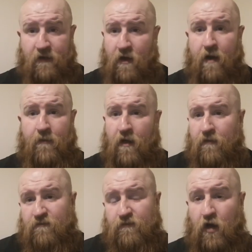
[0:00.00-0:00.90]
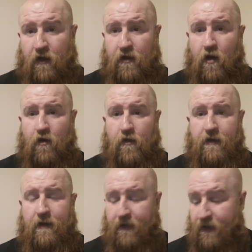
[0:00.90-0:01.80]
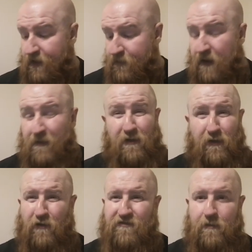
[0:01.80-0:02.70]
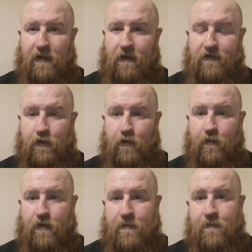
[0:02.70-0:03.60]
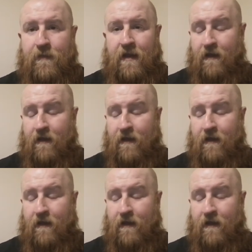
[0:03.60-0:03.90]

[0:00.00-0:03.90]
No, I'm not Johnny Concrete, but I would love to be locked in a room with him.